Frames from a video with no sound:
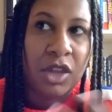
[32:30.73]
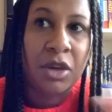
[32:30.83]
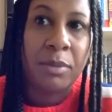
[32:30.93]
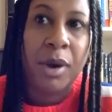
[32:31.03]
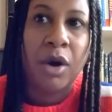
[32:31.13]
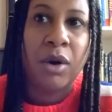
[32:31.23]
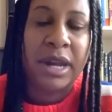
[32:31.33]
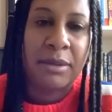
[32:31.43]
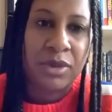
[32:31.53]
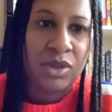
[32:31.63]
the poet
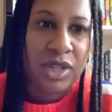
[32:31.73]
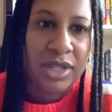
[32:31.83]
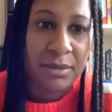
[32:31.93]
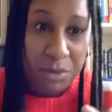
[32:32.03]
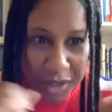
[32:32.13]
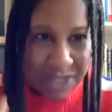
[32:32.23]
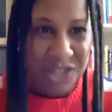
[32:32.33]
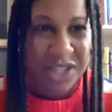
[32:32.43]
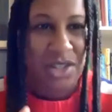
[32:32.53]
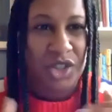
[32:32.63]
and
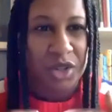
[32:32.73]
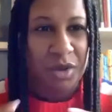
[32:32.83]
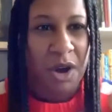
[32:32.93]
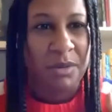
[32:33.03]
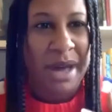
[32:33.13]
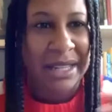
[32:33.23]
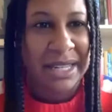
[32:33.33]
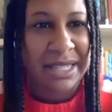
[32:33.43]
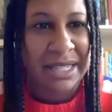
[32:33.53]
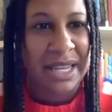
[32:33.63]
musician Jerome
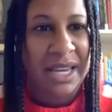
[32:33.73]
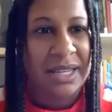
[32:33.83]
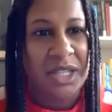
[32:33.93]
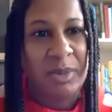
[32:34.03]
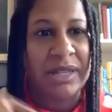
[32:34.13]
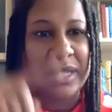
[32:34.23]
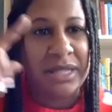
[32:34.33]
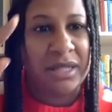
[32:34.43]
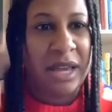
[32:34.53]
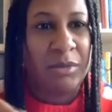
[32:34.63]
Ellis. He spells
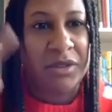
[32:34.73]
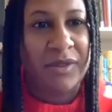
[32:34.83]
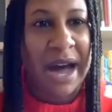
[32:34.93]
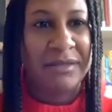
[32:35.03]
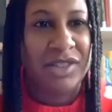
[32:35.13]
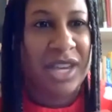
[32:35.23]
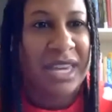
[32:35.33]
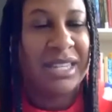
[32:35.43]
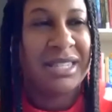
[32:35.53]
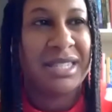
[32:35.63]
his name with 5
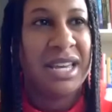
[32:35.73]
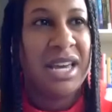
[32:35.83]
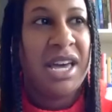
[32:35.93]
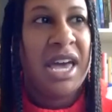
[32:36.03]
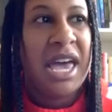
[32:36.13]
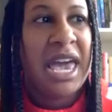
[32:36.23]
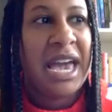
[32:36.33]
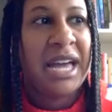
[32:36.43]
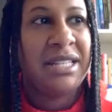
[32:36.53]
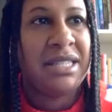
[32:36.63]
J's.
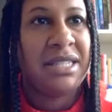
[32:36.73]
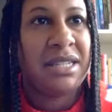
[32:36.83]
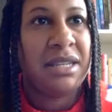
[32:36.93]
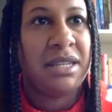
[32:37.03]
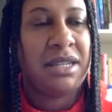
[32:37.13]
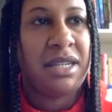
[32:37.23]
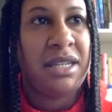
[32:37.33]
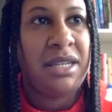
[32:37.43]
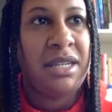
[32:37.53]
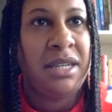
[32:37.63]
And
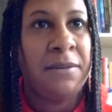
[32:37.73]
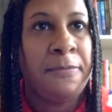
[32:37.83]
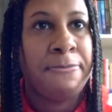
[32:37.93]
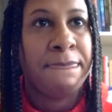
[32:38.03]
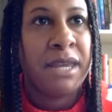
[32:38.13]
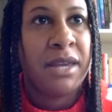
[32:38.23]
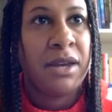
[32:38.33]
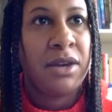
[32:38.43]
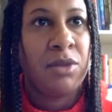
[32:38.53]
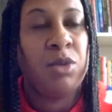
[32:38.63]
he
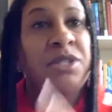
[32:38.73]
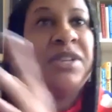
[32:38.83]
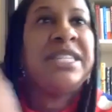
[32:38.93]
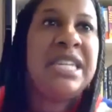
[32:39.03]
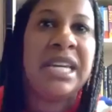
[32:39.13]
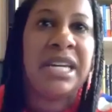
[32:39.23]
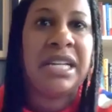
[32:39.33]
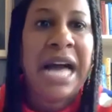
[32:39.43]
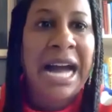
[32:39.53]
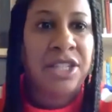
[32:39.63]
was visiting a
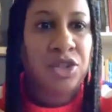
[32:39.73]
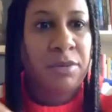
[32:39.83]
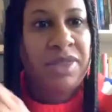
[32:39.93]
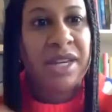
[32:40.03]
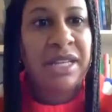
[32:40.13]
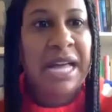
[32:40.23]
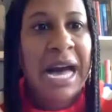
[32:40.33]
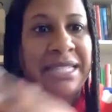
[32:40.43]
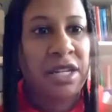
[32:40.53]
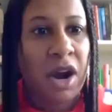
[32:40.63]
classroom, and the
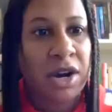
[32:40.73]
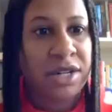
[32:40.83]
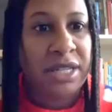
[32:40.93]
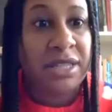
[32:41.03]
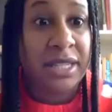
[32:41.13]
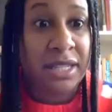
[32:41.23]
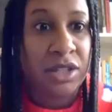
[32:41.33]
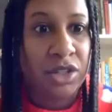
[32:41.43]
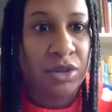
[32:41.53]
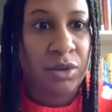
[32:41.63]
class had already
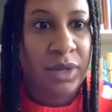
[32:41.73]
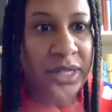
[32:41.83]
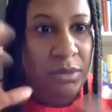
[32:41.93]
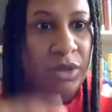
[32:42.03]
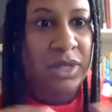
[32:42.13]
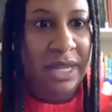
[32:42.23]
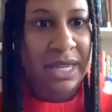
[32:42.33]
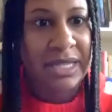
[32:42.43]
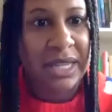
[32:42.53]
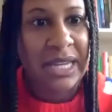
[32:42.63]
listened to his music,
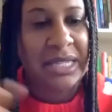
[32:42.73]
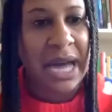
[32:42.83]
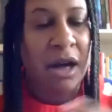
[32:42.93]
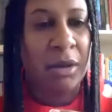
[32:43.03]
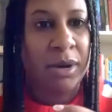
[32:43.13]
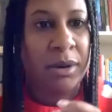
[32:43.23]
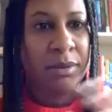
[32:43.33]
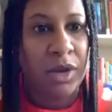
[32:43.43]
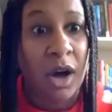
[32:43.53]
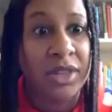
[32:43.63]
his latest
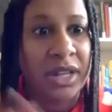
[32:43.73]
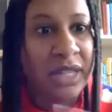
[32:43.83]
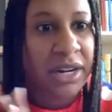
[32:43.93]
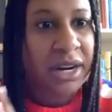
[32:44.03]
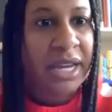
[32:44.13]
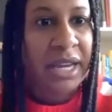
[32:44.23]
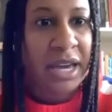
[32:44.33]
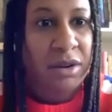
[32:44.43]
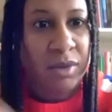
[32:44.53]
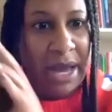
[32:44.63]
album called The Clearing,
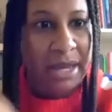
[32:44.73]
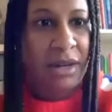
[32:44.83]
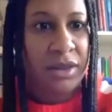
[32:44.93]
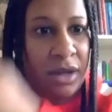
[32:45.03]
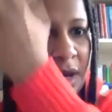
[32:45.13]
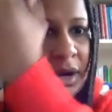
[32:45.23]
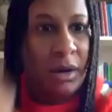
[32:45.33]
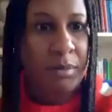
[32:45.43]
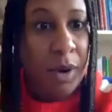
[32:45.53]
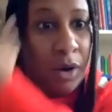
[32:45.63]
and read
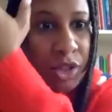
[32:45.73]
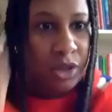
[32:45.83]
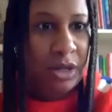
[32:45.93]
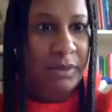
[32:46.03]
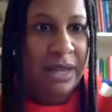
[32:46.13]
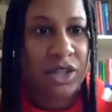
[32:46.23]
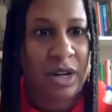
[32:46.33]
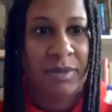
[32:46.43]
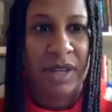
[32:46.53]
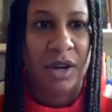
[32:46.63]
the poetry
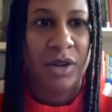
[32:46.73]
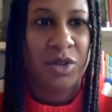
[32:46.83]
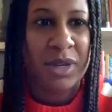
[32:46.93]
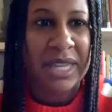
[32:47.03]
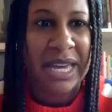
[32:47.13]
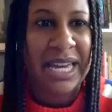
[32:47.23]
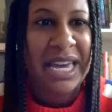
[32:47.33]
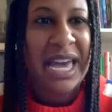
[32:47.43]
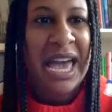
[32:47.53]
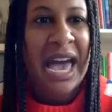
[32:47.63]
manuscript that goes with it.
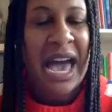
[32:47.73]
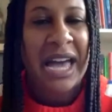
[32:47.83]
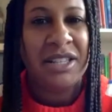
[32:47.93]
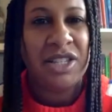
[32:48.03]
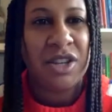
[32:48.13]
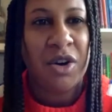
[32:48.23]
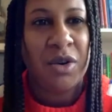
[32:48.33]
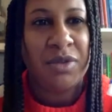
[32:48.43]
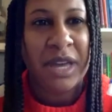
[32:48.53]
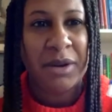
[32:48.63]
And
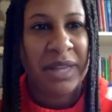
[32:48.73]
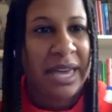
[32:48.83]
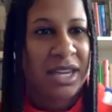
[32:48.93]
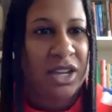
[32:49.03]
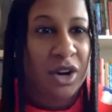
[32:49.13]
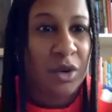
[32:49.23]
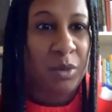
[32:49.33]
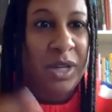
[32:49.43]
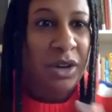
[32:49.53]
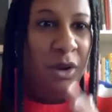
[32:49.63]
so they were like,
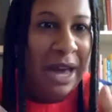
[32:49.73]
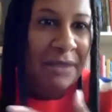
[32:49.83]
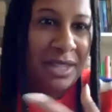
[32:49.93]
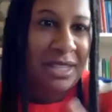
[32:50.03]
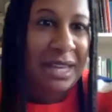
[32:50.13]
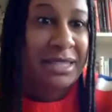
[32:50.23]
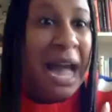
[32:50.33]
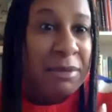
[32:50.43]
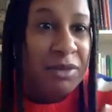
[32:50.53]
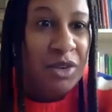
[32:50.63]
we don't have to take
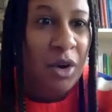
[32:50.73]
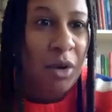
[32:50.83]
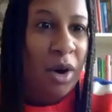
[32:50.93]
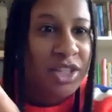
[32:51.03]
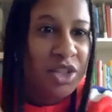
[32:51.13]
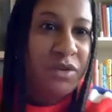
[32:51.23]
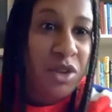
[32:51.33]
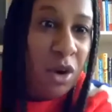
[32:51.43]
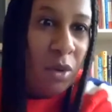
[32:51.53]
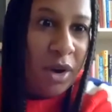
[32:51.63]
time if you don't want to. If
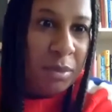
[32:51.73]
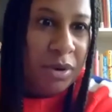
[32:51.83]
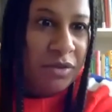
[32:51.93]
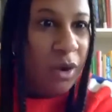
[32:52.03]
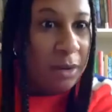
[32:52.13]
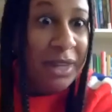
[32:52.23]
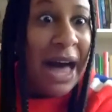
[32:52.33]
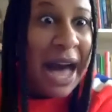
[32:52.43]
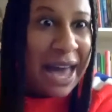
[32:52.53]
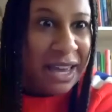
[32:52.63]
you don't want to perform
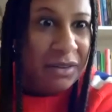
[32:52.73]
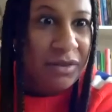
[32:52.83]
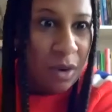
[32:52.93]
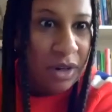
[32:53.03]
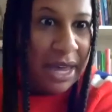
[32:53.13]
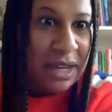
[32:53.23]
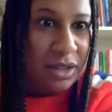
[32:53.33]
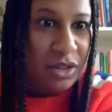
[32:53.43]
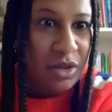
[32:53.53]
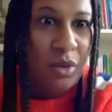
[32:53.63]
live or
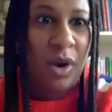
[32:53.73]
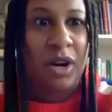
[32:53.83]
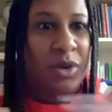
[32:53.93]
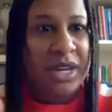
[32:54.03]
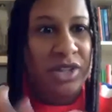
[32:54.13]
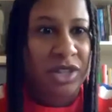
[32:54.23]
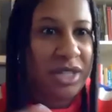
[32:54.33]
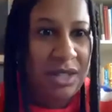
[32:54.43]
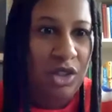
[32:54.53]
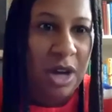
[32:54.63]
like do work, we could
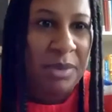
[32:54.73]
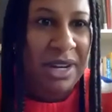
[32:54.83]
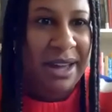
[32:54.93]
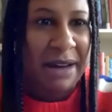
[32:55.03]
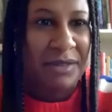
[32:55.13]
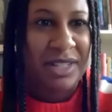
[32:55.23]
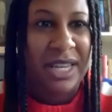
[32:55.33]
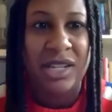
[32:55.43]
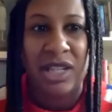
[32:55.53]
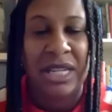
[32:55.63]
just jump into
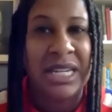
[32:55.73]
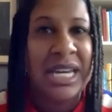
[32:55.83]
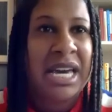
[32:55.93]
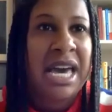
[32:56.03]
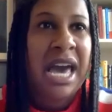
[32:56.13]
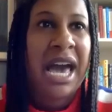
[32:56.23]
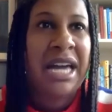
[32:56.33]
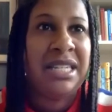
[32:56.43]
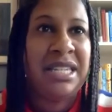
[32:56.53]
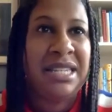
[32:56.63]
conversation.
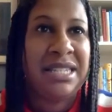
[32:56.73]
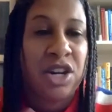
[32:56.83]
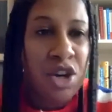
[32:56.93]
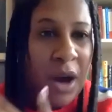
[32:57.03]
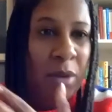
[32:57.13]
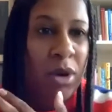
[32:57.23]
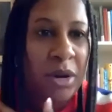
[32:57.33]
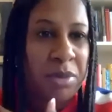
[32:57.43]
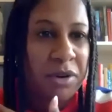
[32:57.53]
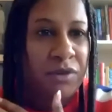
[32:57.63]
And he said, no, I
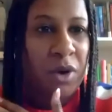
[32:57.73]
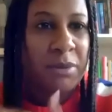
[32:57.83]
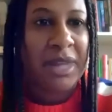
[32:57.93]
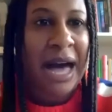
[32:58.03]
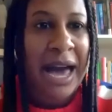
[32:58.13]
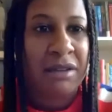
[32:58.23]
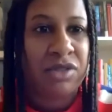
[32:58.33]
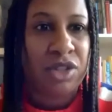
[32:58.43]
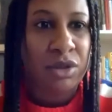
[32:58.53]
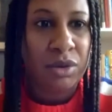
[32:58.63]
want to perform live
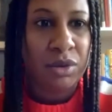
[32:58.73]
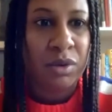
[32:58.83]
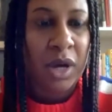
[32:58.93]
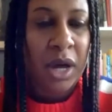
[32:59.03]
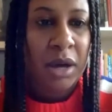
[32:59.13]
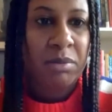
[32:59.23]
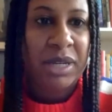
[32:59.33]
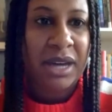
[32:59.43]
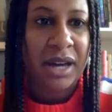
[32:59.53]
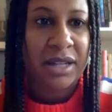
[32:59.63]
too,
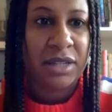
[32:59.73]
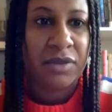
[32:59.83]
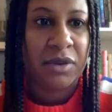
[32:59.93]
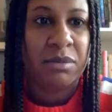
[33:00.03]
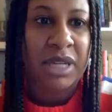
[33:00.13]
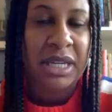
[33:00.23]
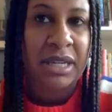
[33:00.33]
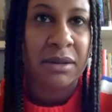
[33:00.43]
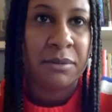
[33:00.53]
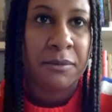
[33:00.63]
because for
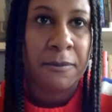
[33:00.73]
me,